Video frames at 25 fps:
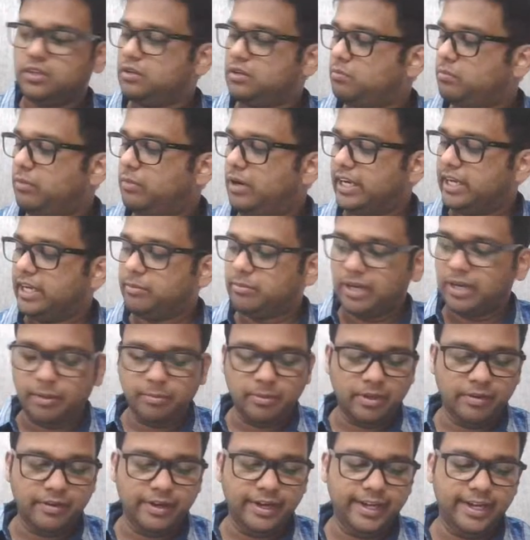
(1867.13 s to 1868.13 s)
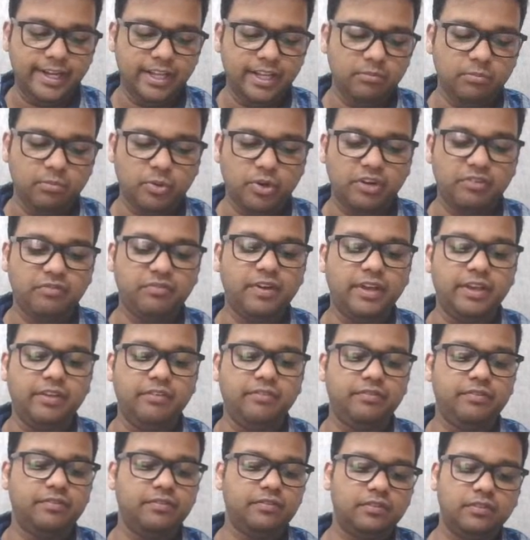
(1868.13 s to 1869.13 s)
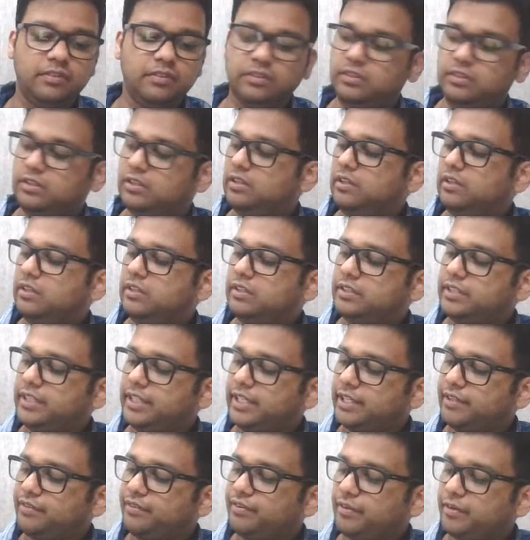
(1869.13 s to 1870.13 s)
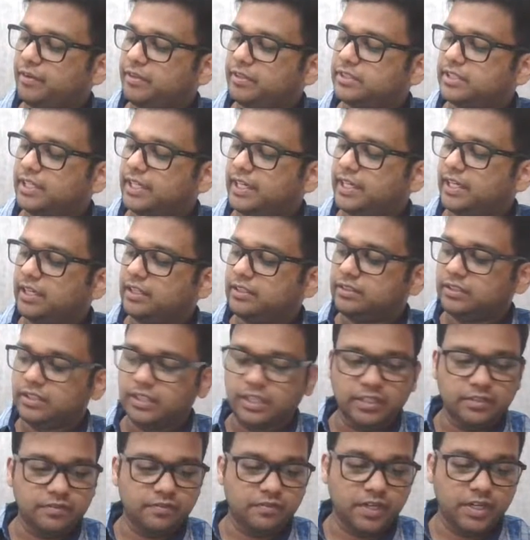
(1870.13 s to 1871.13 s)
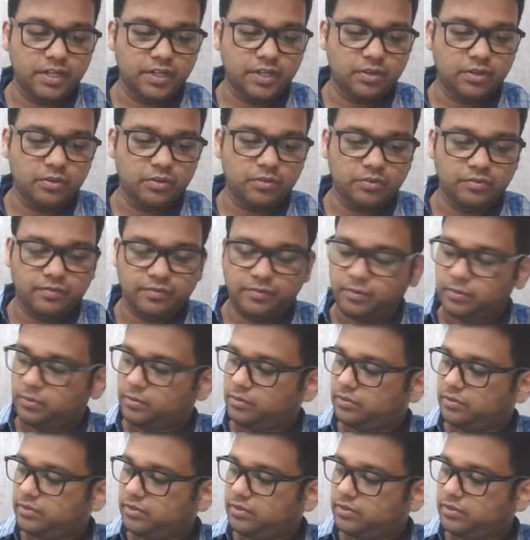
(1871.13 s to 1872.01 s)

Multiplied by 18.5. Check if everyone is getting answer as 1, 2, 4.